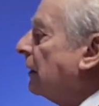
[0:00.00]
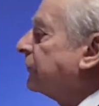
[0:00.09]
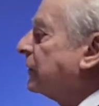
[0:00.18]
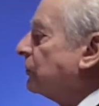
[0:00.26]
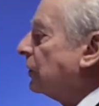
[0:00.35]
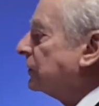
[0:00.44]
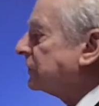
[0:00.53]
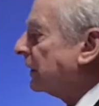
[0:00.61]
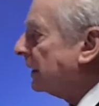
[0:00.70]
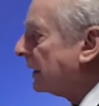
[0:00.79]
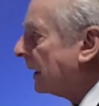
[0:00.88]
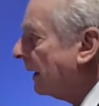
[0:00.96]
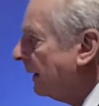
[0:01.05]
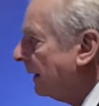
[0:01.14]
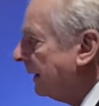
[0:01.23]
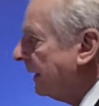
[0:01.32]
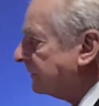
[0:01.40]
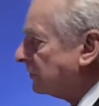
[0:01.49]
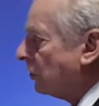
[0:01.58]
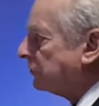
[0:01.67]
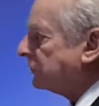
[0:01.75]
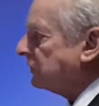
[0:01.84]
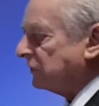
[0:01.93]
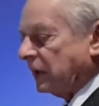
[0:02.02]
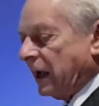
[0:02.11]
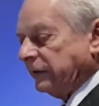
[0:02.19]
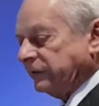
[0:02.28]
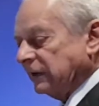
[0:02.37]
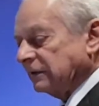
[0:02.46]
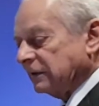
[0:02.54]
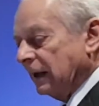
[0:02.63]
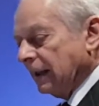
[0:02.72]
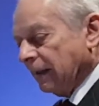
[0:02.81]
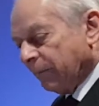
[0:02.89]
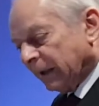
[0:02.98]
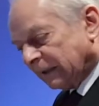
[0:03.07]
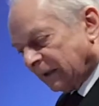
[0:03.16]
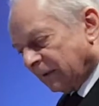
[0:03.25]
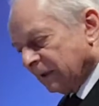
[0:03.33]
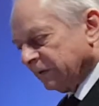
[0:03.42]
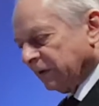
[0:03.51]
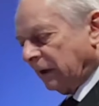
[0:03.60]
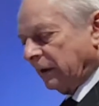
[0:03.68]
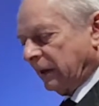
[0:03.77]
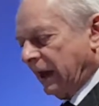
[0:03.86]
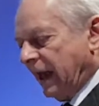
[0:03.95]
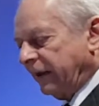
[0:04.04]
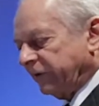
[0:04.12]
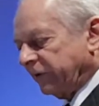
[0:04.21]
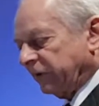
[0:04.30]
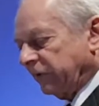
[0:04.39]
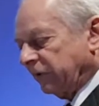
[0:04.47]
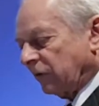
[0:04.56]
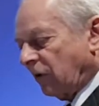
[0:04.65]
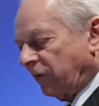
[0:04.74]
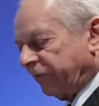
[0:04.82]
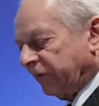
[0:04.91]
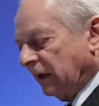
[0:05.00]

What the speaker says: afterwards, and he has lost his license. But these are the excesses of